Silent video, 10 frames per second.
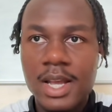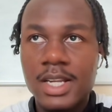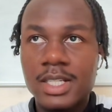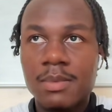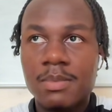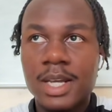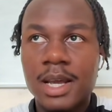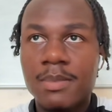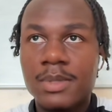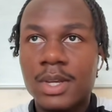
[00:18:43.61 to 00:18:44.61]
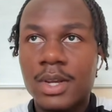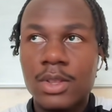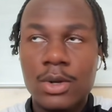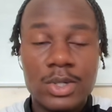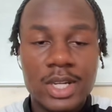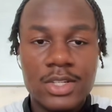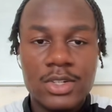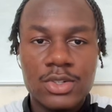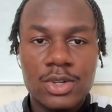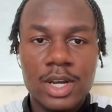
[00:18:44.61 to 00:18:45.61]
And sometimes those
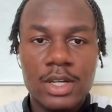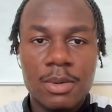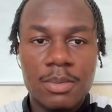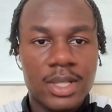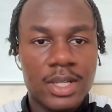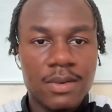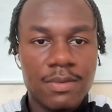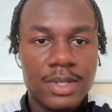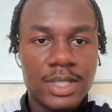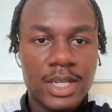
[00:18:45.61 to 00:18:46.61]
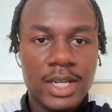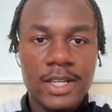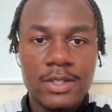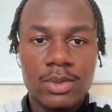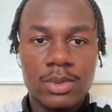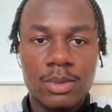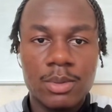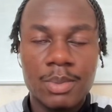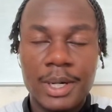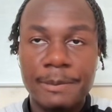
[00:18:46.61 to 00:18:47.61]
lessons you learn can be the difference in the next tournament.
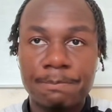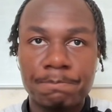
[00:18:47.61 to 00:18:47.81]
But